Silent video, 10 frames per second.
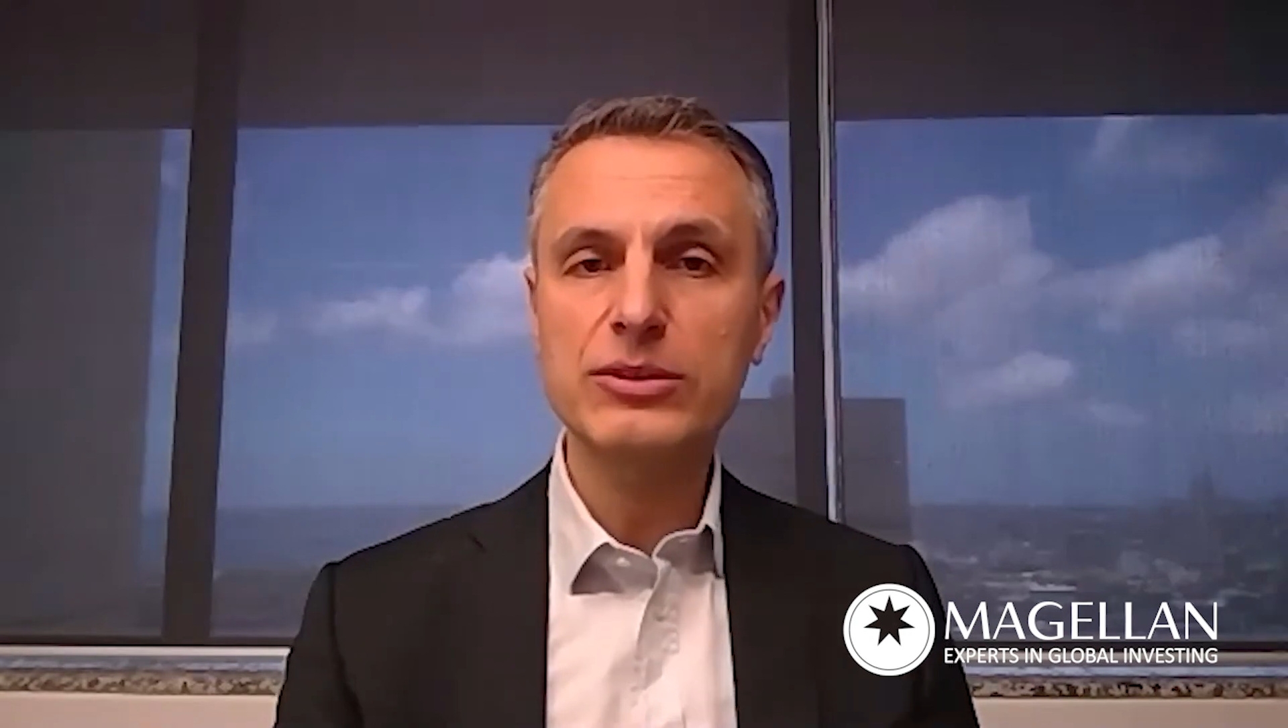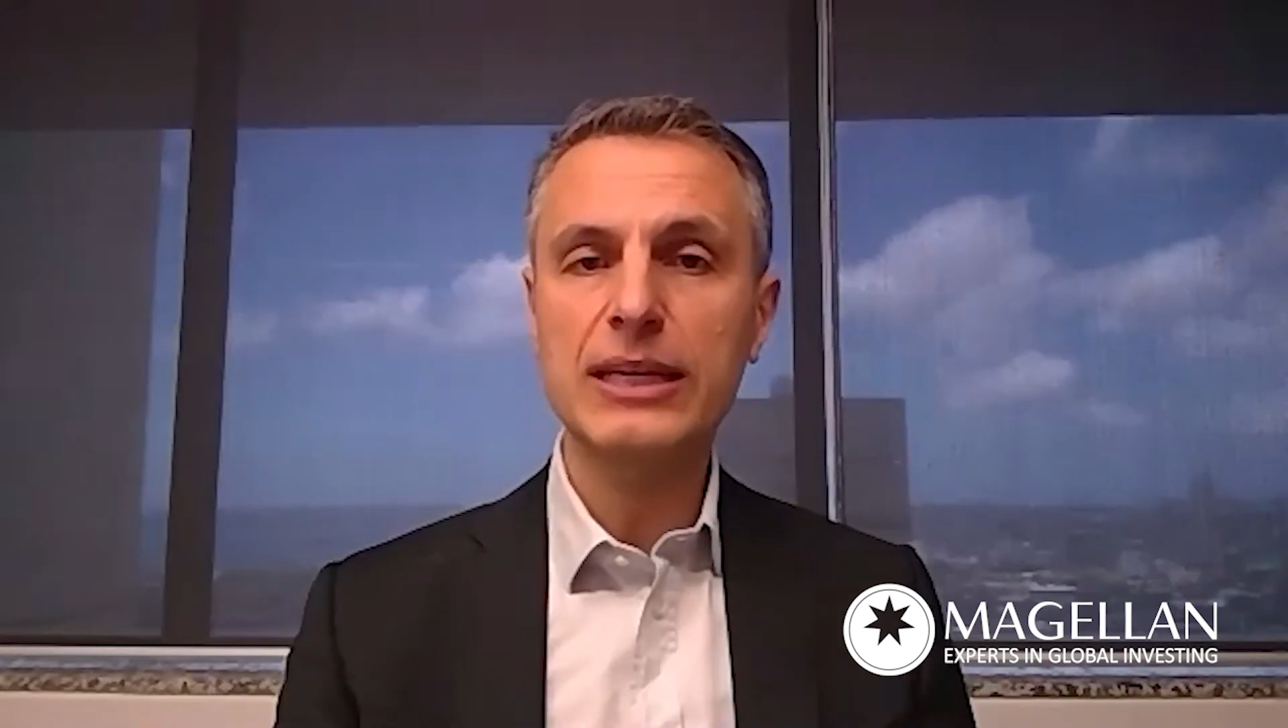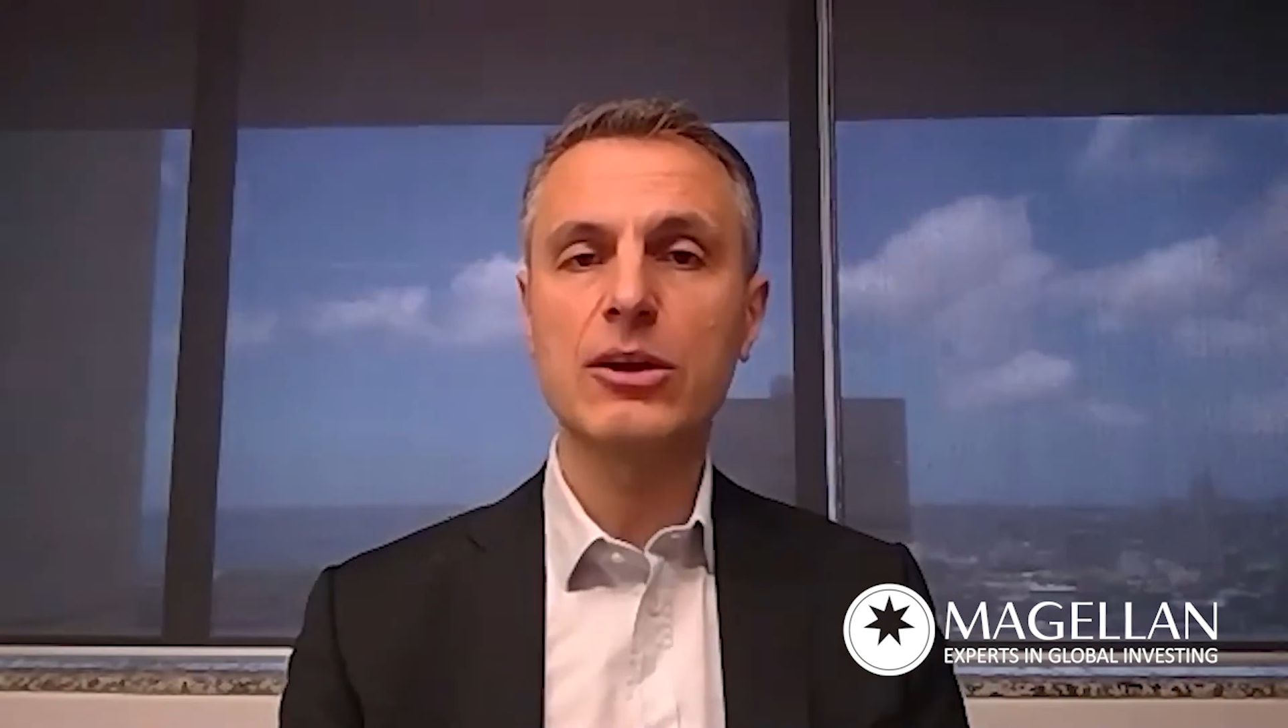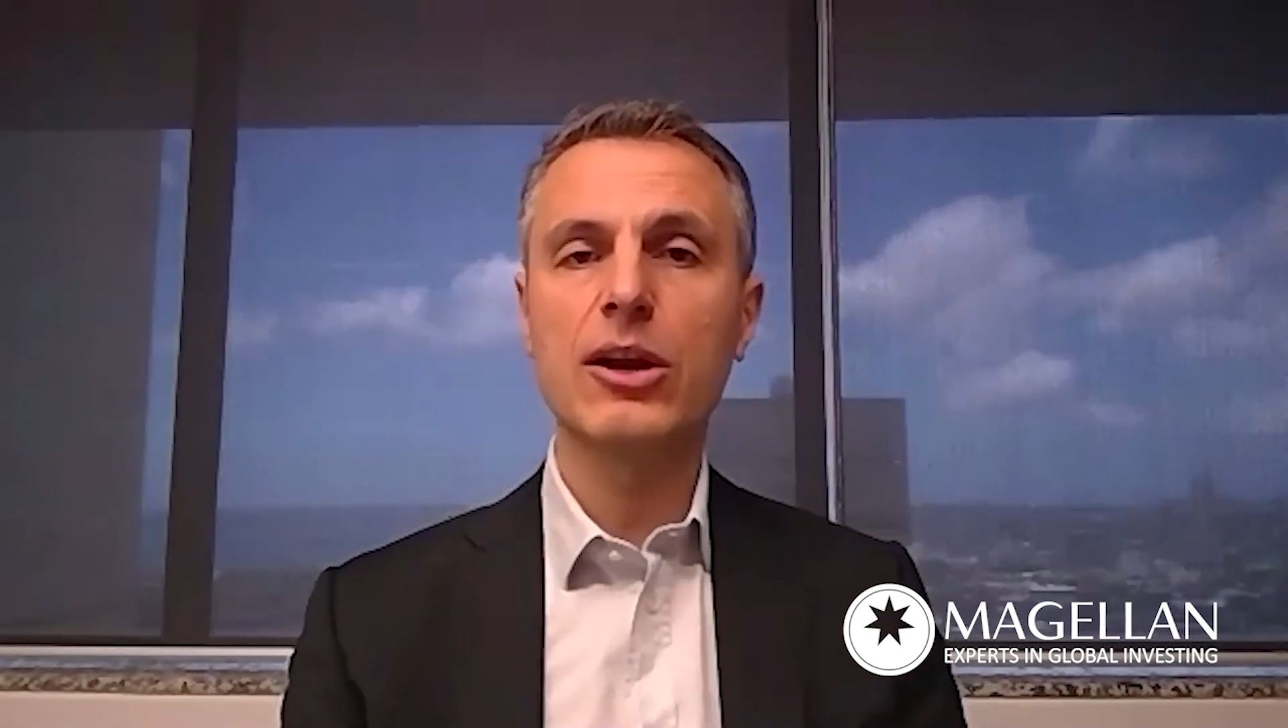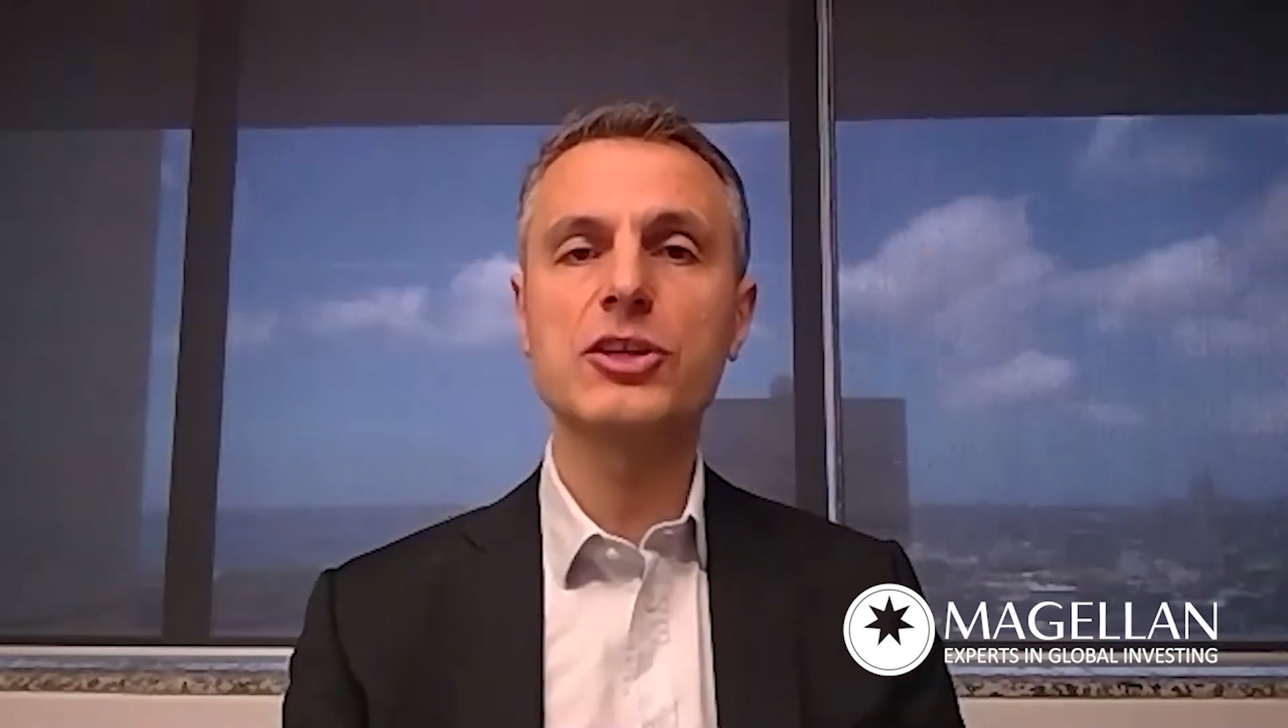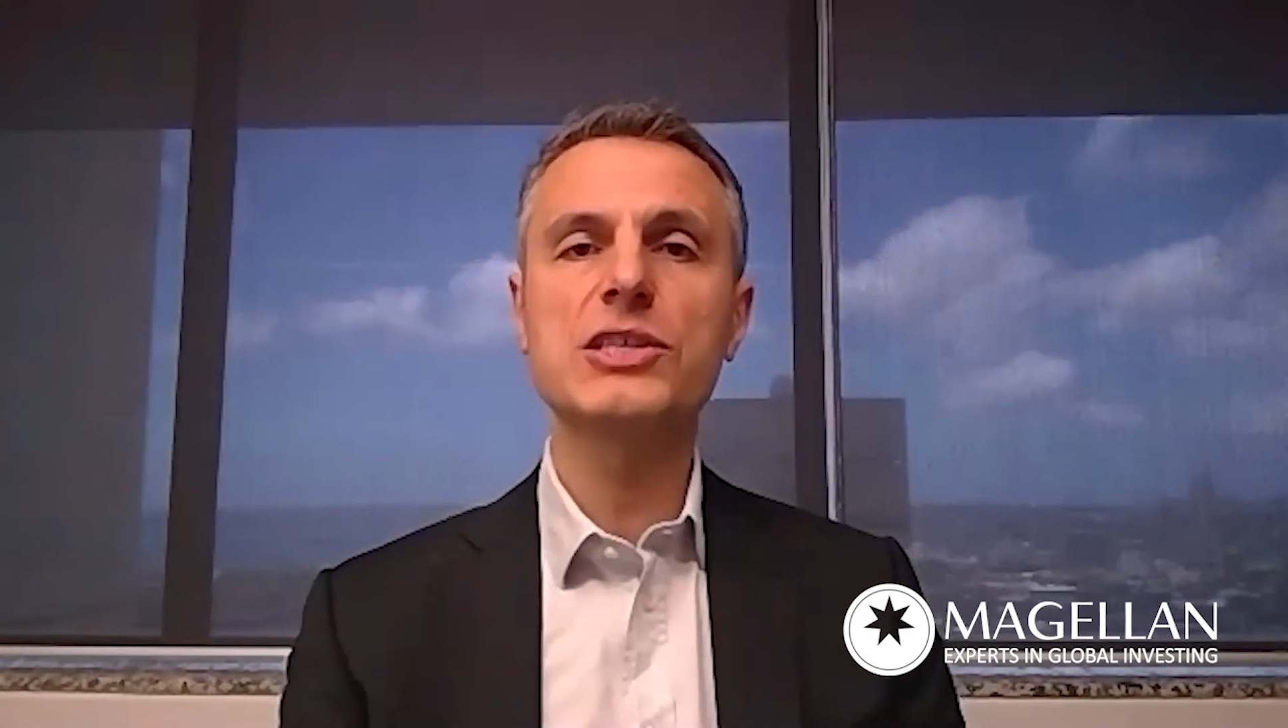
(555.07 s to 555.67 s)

technology